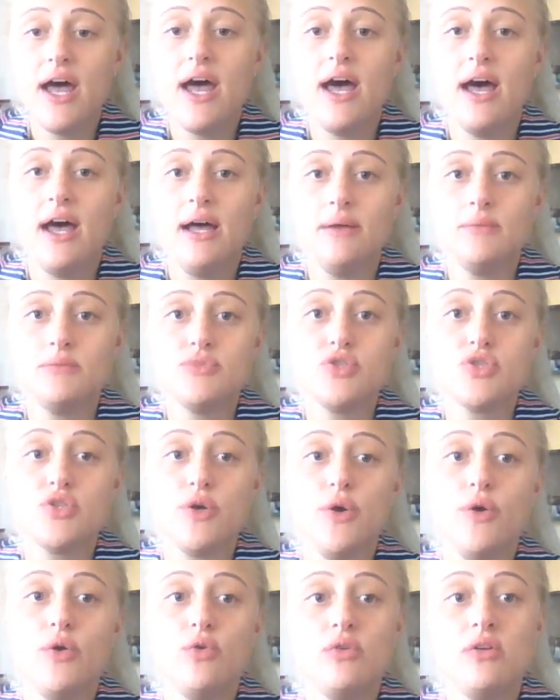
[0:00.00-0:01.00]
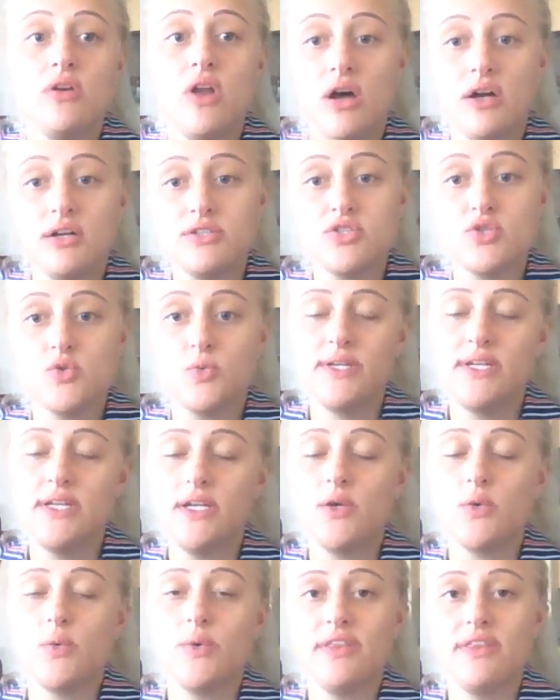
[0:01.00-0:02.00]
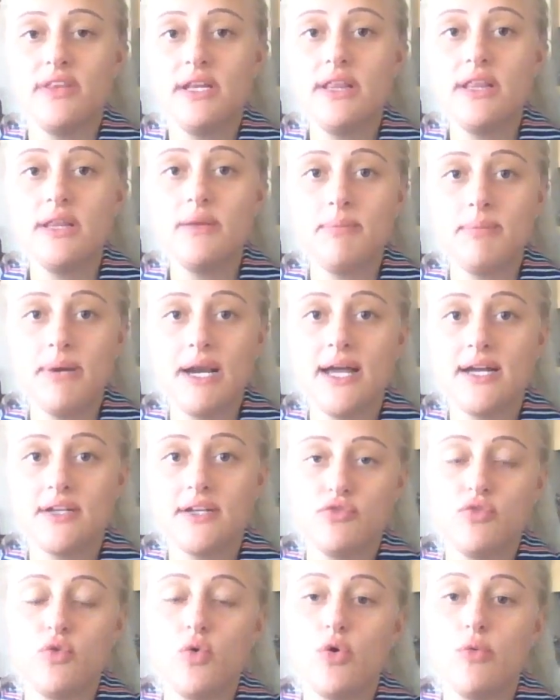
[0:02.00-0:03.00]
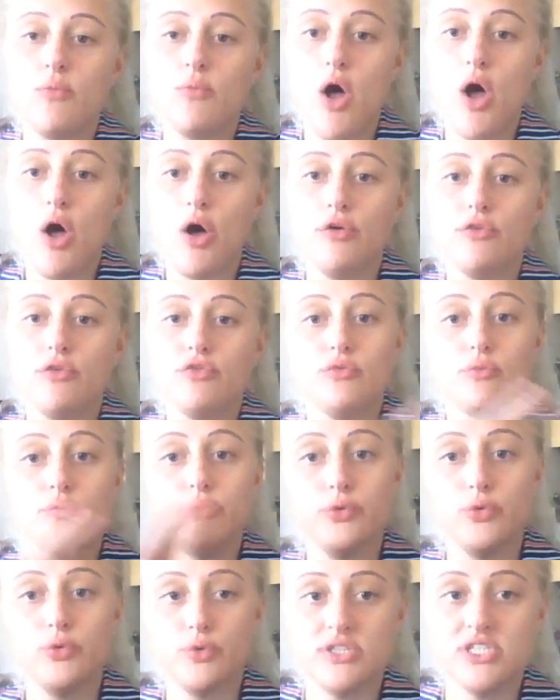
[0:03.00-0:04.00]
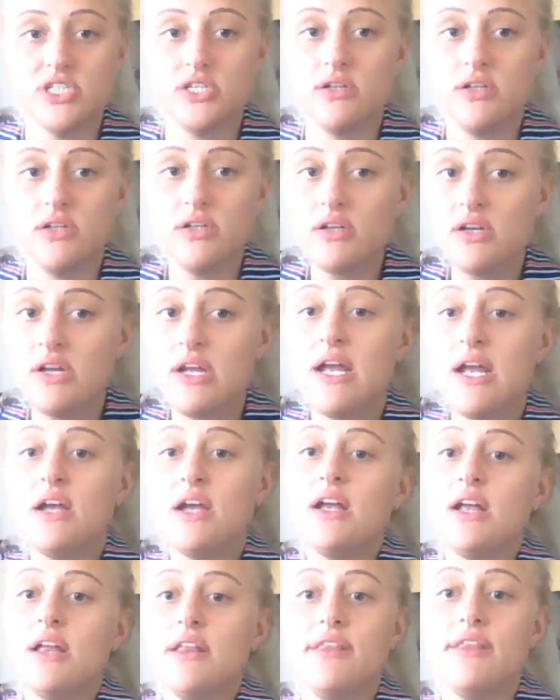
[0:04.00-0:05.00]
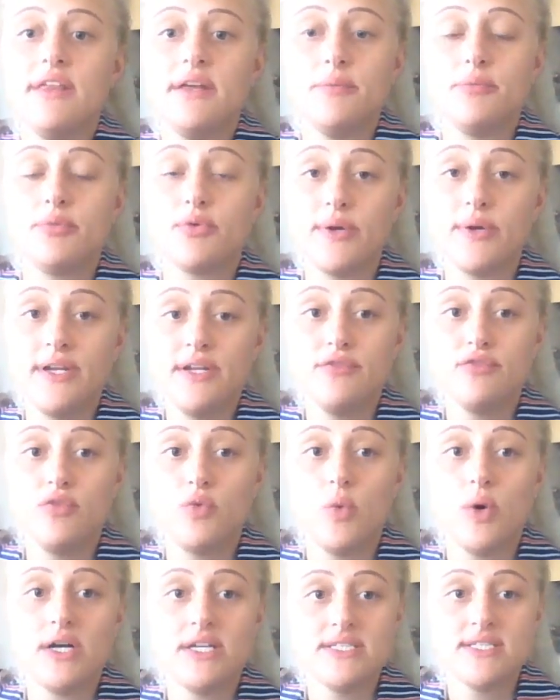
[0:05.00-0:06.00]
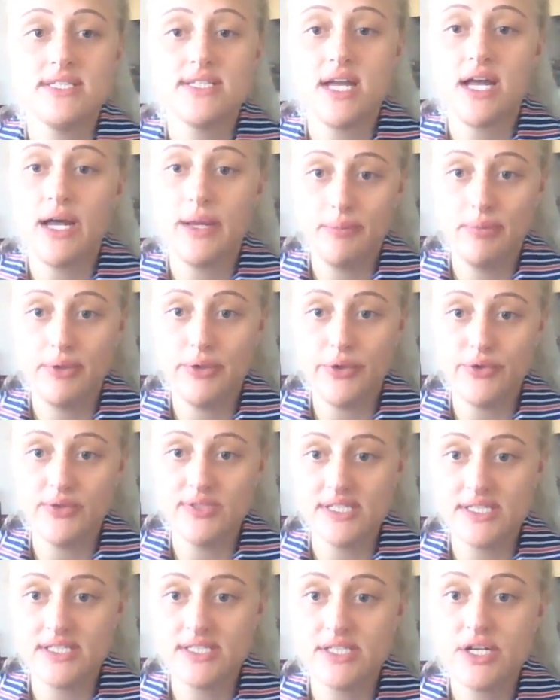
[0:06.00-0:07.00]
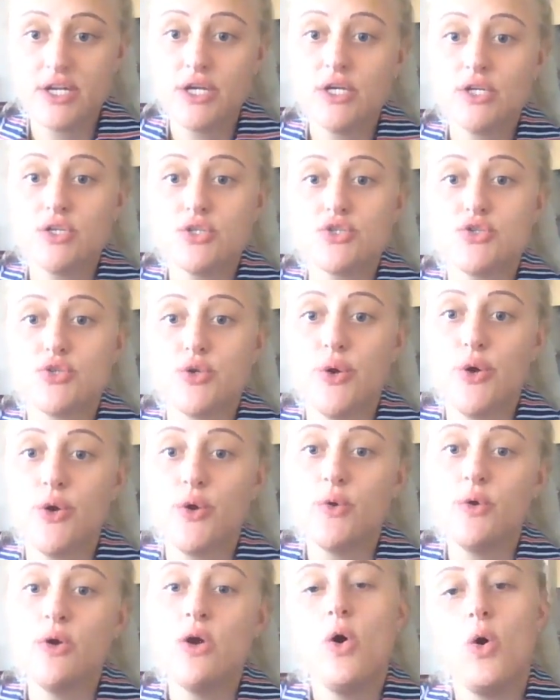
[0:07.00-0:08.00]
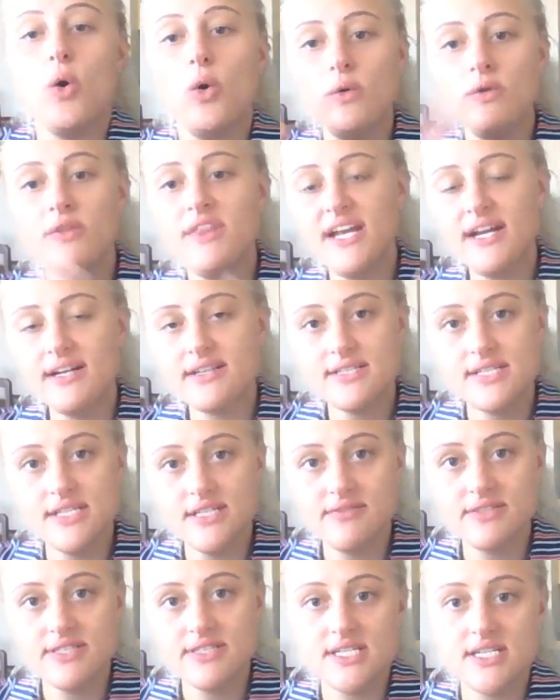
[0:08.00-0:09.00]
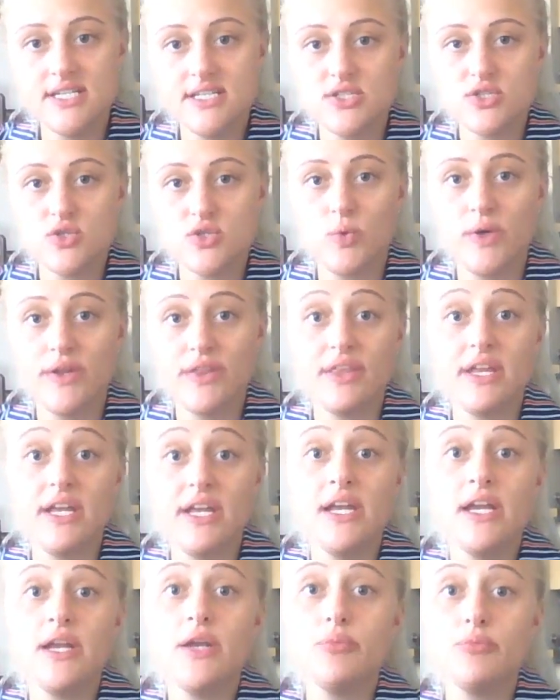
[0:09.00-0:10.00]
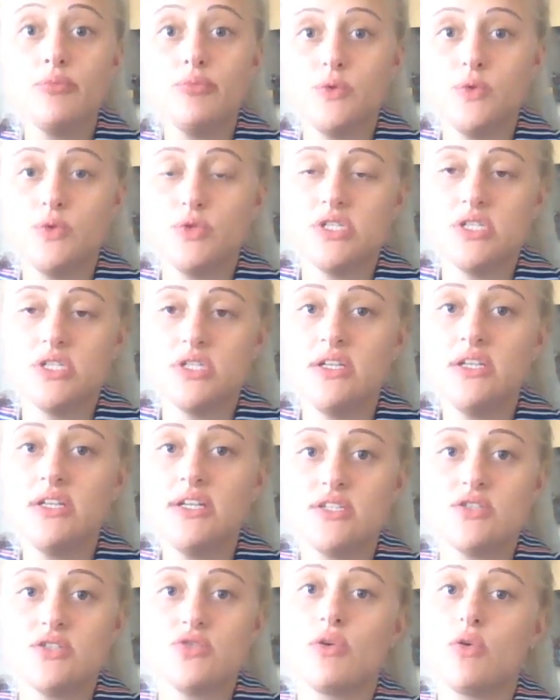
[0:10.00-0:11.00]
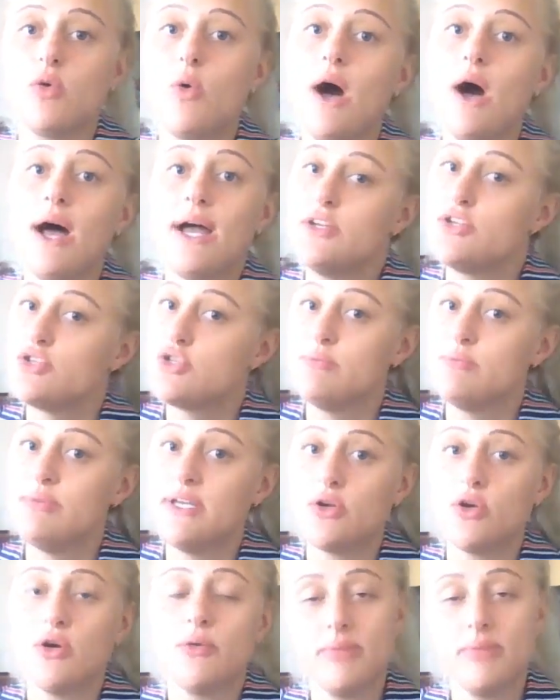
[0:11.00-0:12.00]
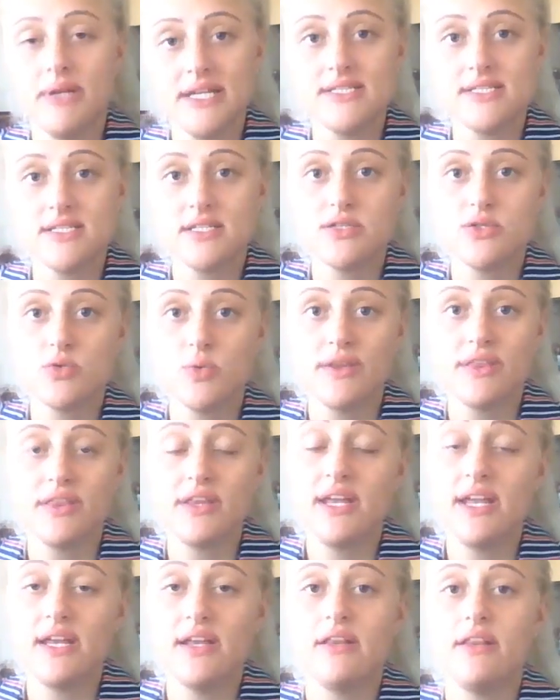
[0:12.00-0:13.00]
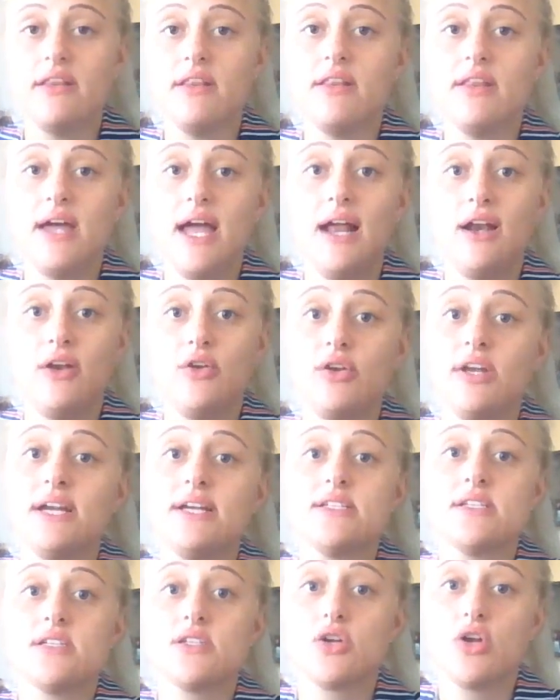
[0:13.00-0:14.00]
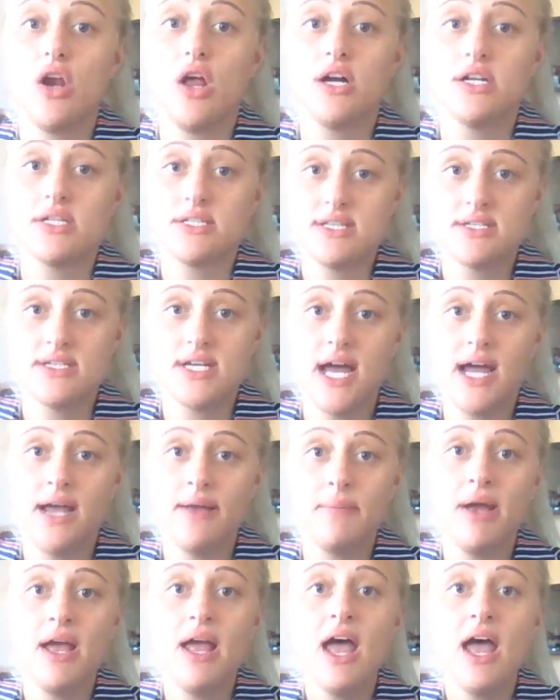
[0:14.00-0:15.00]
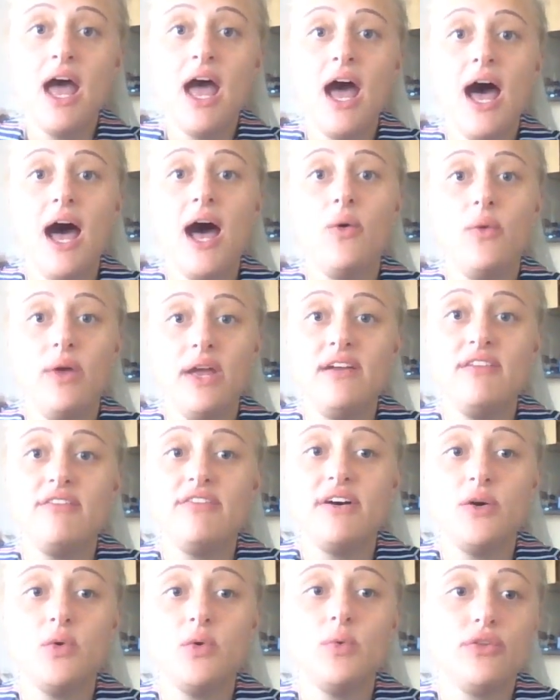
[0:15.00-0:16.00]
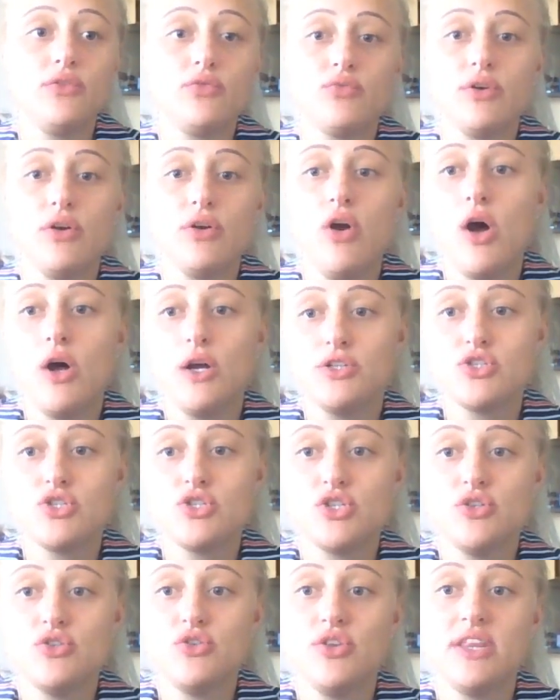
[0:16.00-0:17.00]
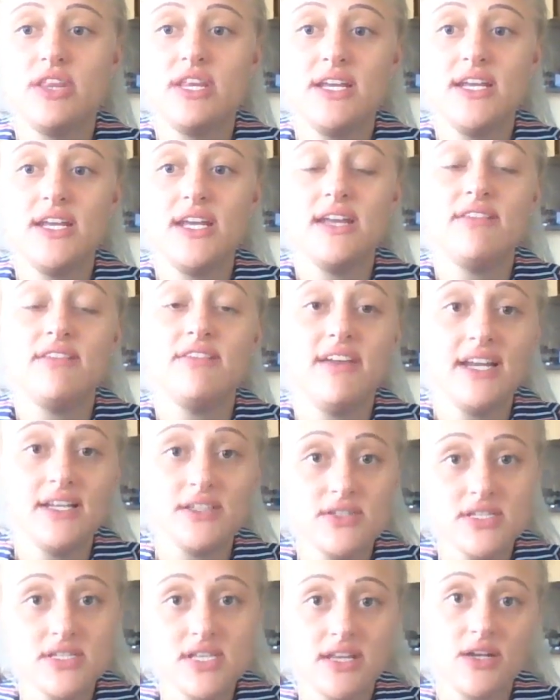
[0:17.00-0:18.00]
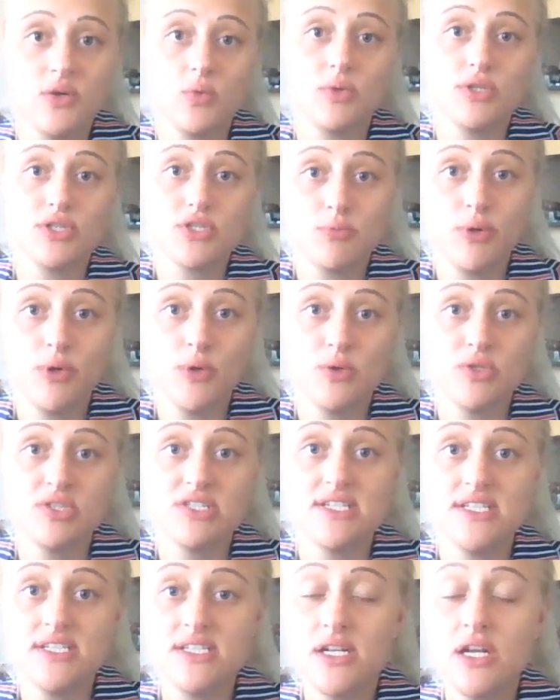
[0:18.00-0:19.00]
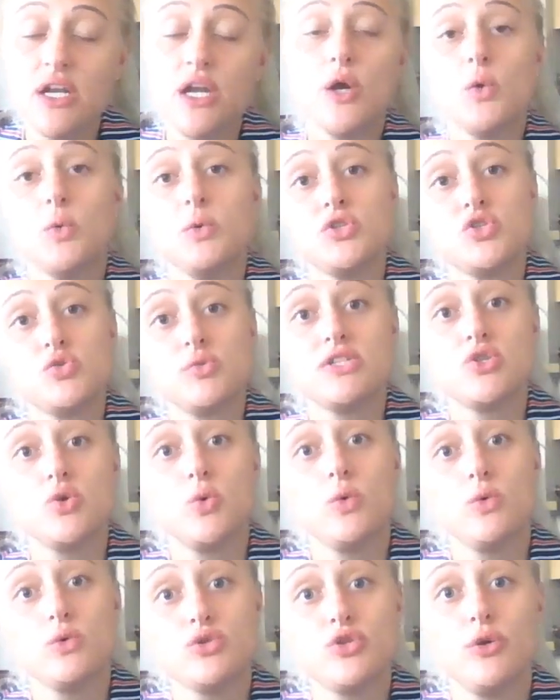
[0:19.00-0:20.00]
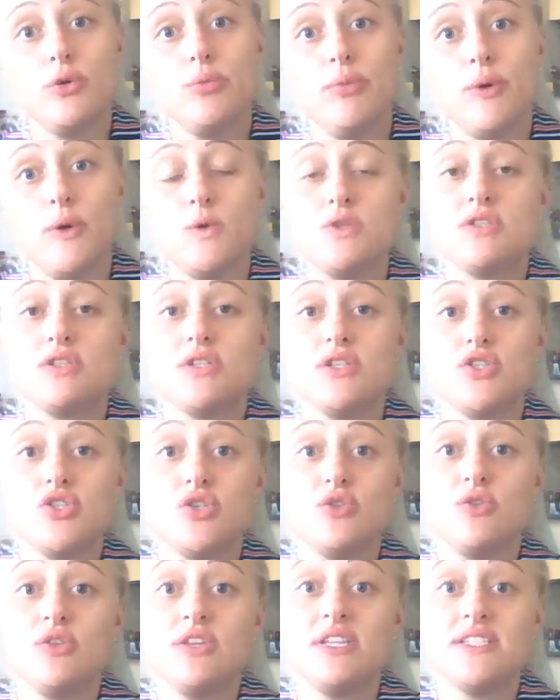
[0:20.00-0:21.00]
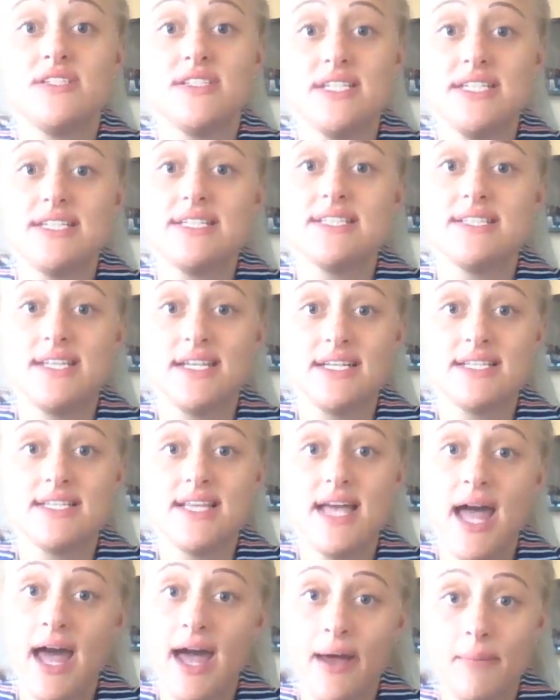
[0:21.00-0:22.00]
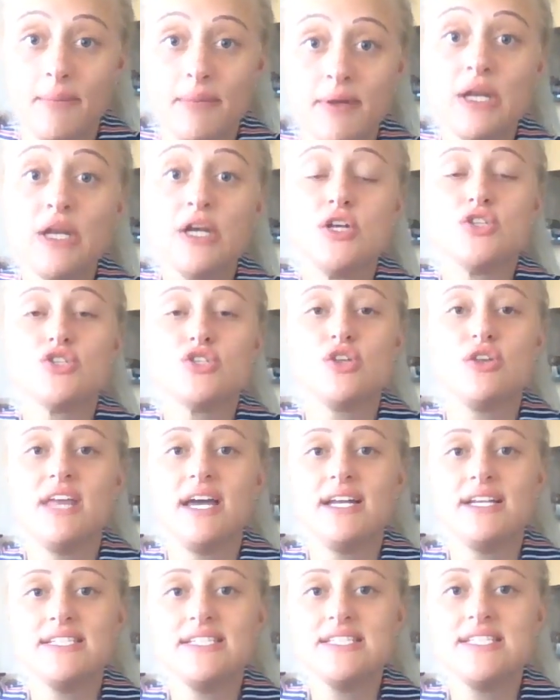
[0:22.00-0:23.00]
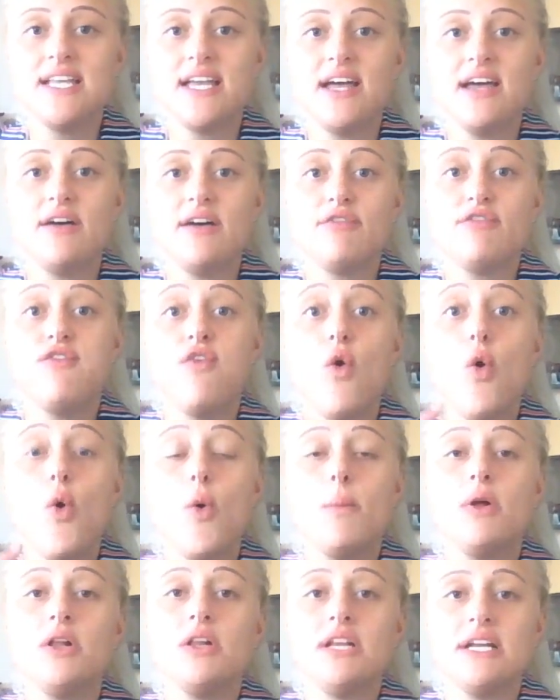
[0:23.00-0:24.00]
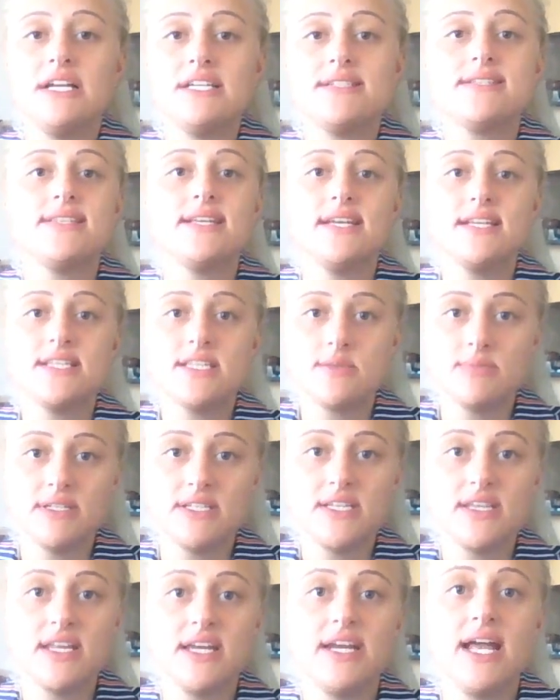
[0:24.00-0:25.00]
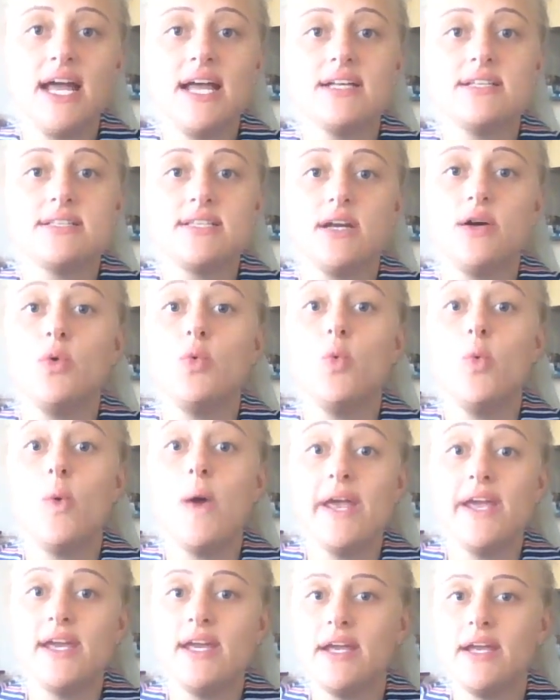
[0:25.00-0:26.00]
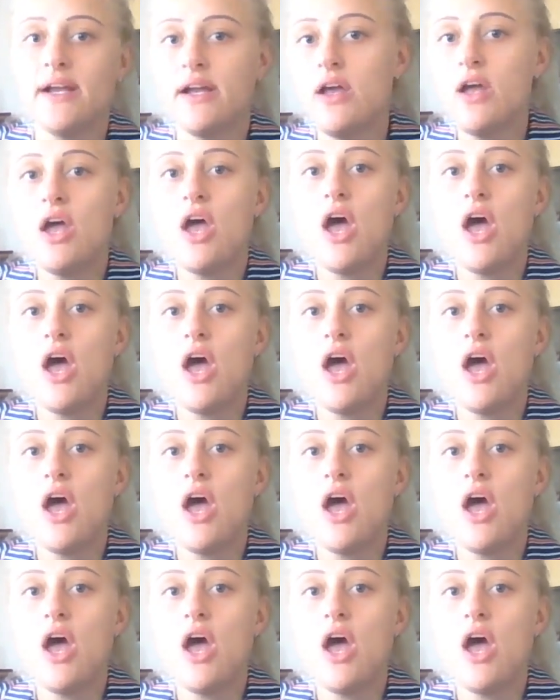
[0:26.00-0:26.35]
So last week, within the platform of Moodle, the brief was uploaded. So all the activities within Moodle is required to be completed within the allocated class time. However, with regards to the event that was posted, which was also posted to the D6 app, so that is a formal assessment that has a weighing